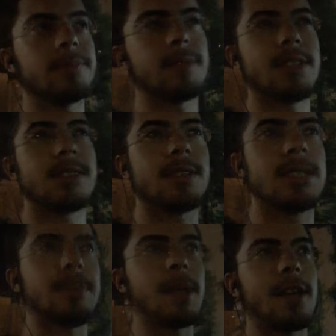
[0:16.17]
It's
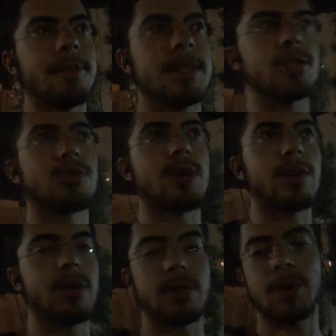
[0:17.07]
something I've been
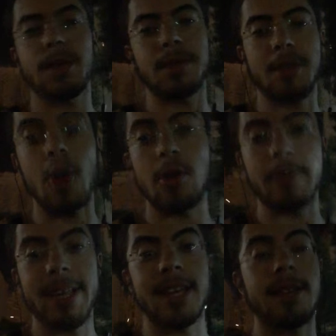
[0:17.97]
struggling with all
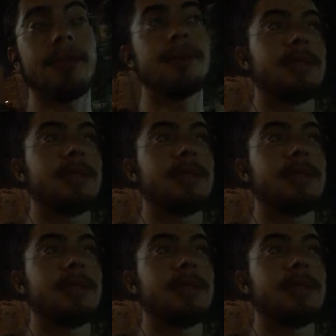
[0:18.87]
my life,